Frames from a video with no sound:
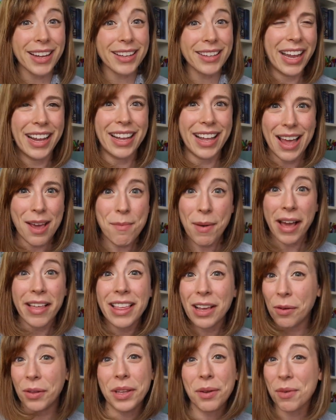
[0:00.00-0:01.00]
Like, am I
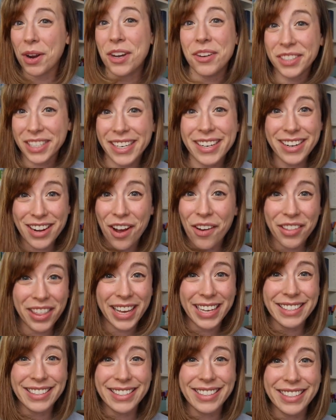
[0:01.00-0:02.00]
the only one who didn't know
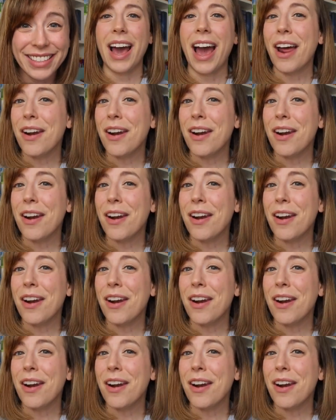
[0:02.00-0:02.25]
this?